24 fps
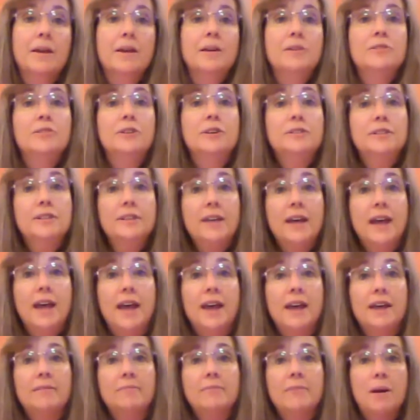So
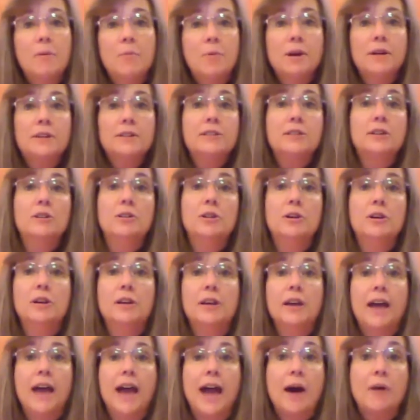today, I want us to
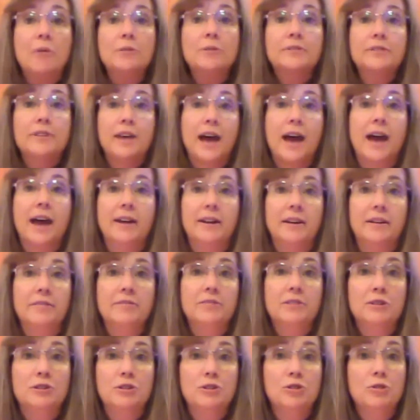look outside
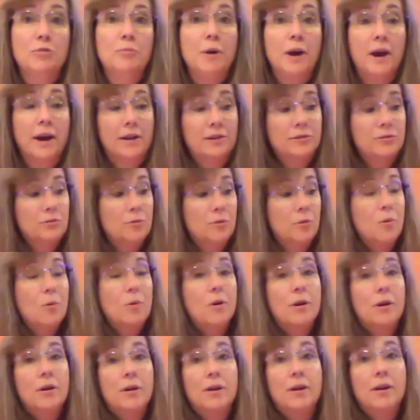of the shoebox
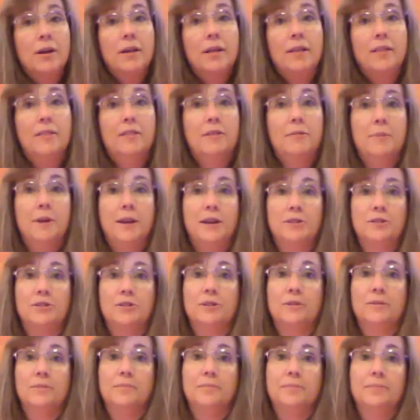or the
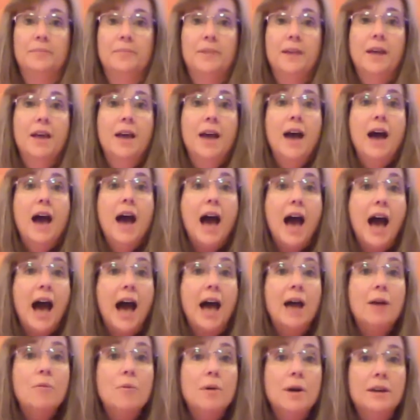manger.
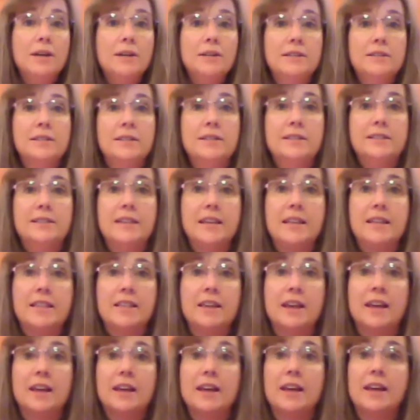I want us to see
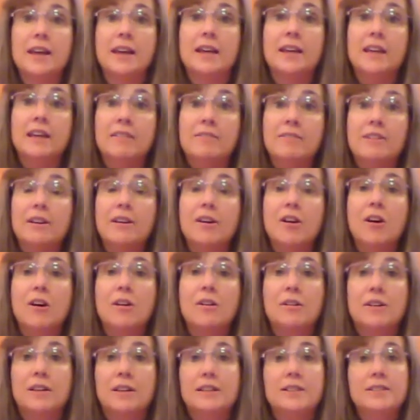that a giving
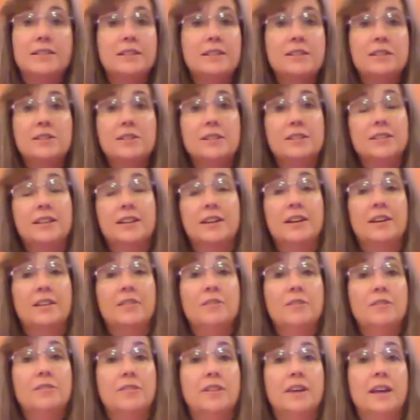heart isn't just
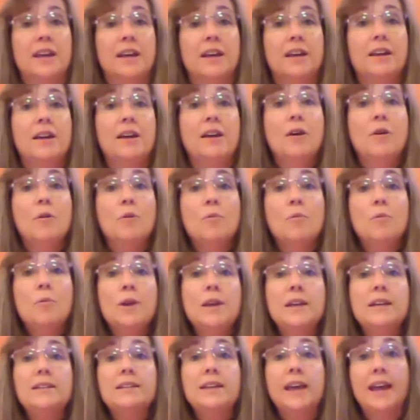another thing
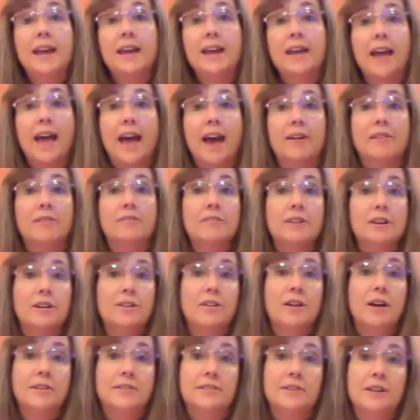we take out of the
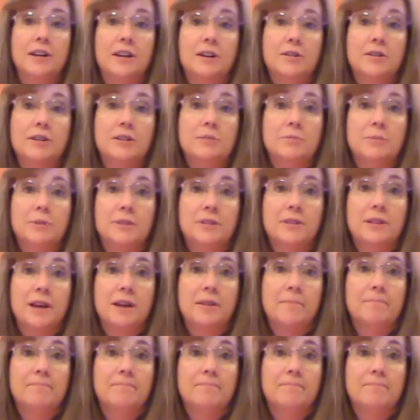closet at Christmas time.